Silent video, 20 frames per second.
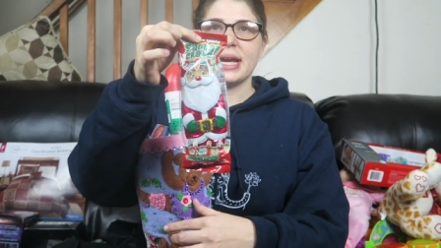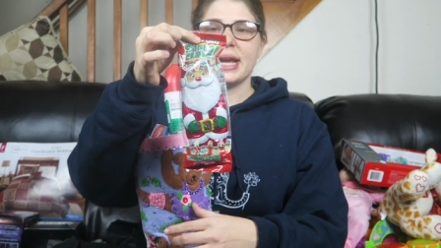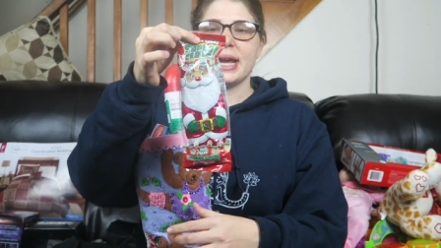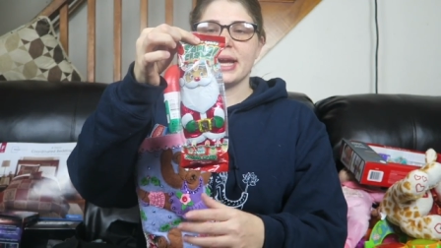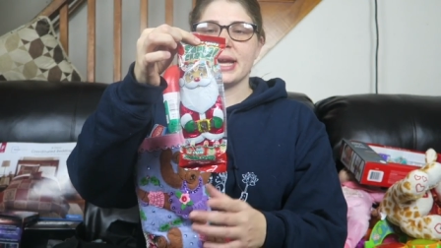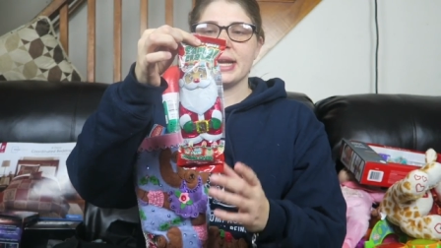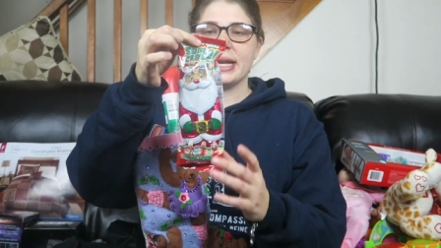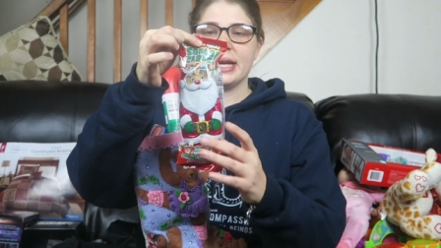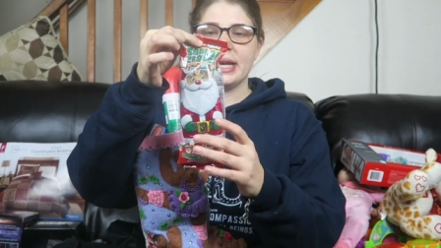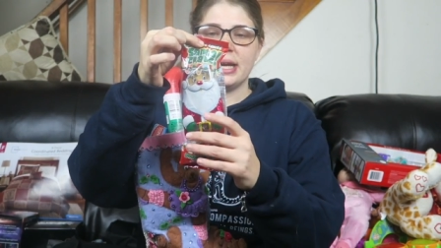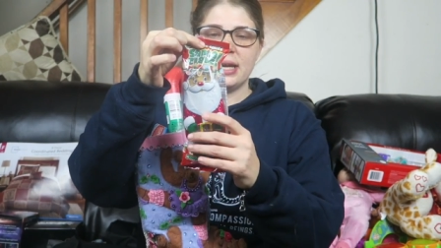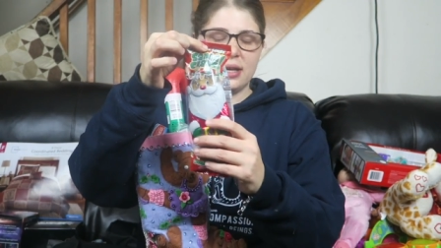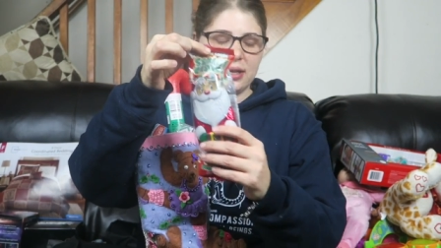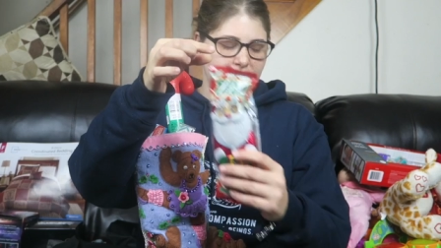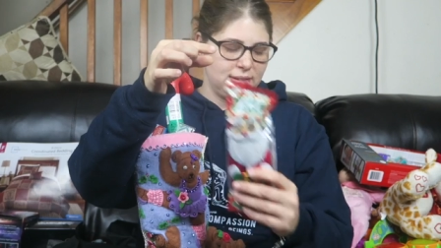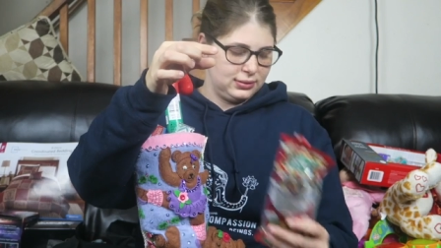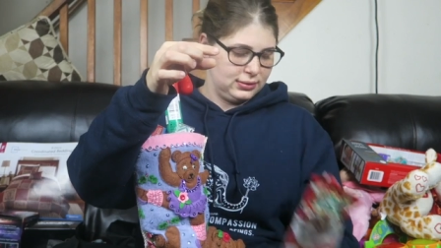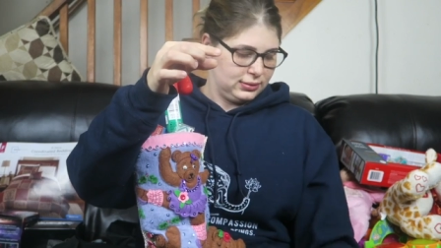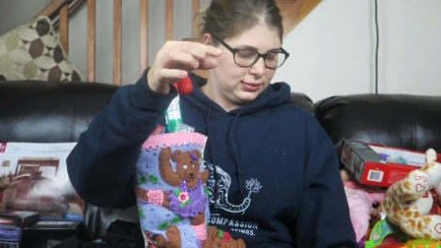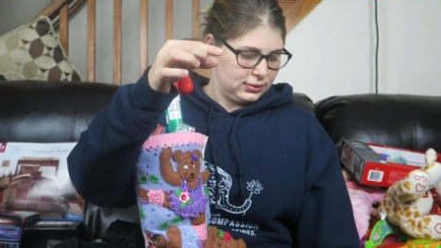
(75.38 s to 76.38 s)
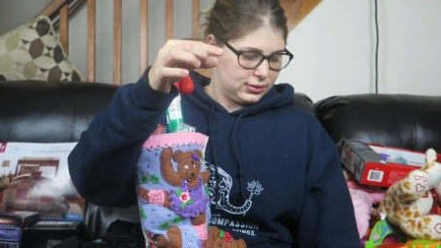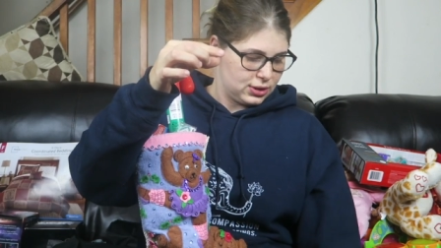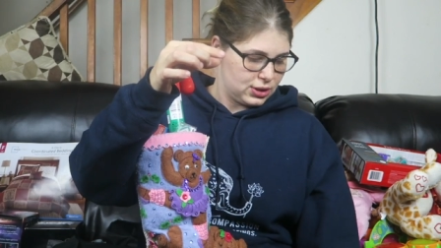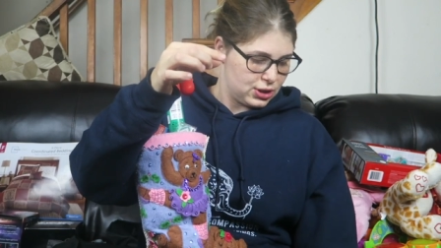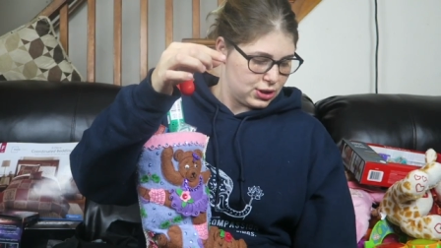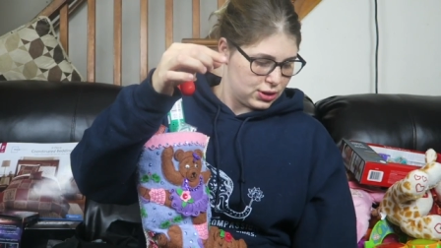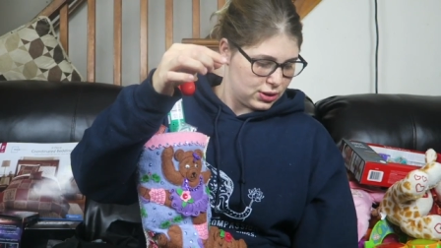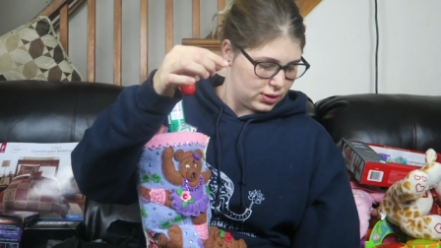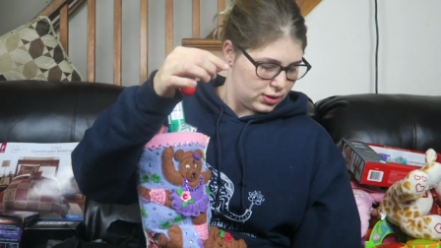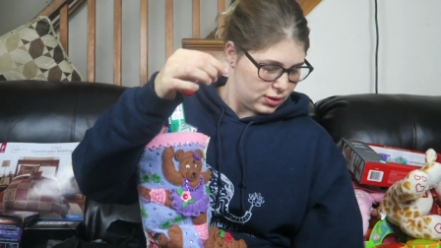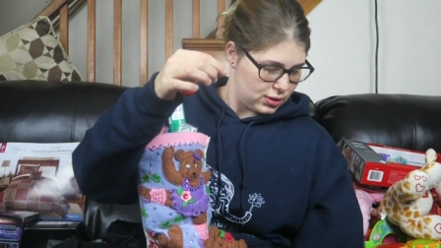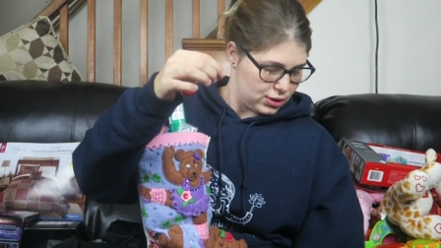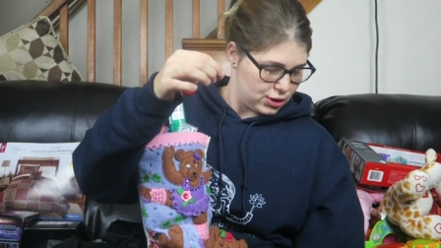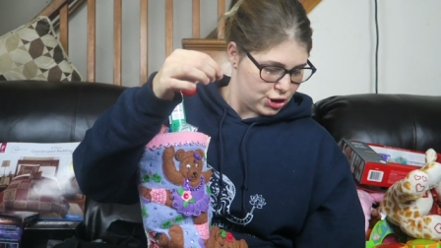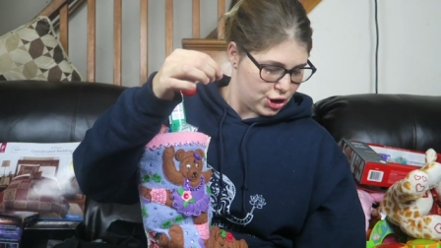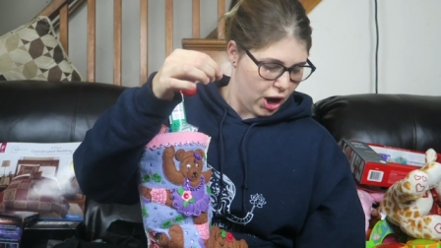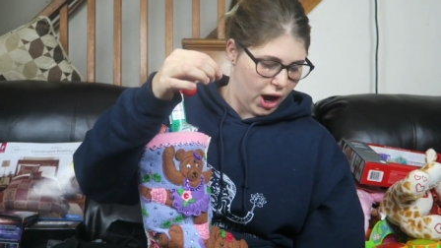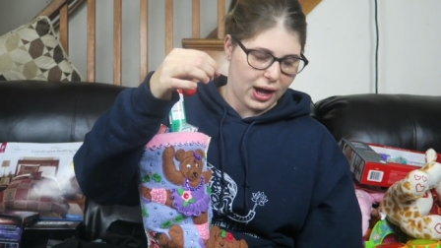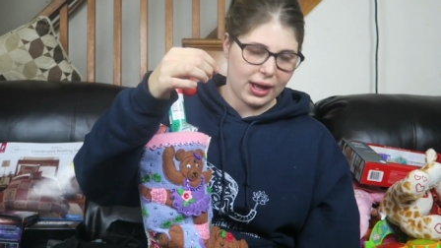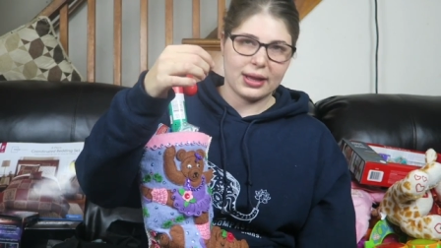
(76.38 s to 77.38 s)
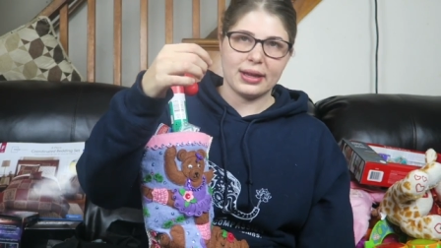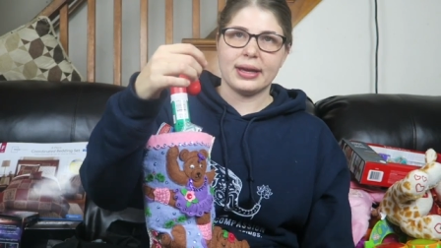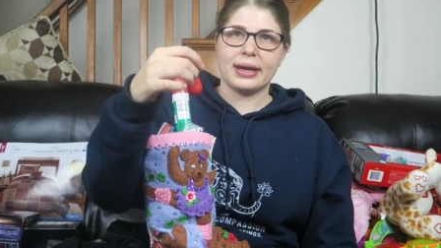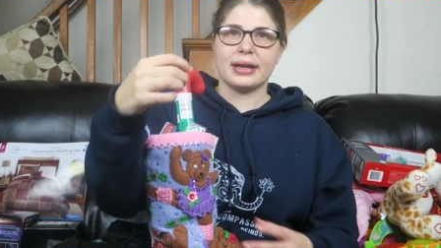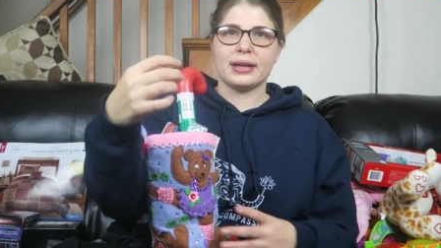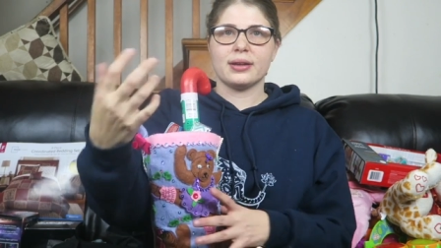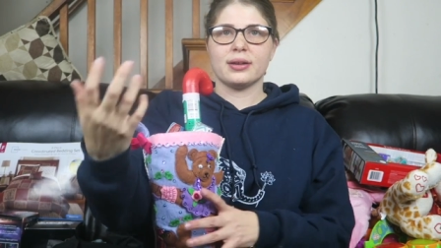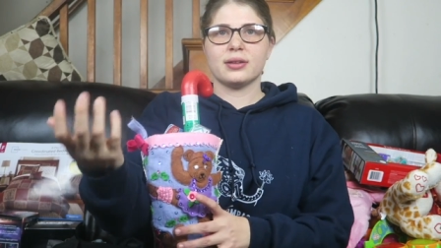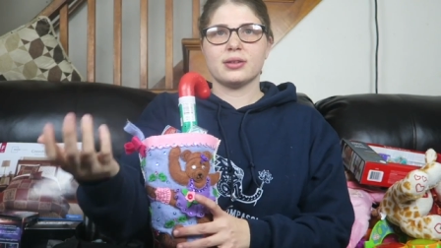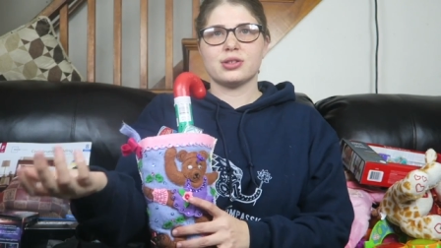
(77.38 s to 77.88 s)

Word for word: candy, chocolate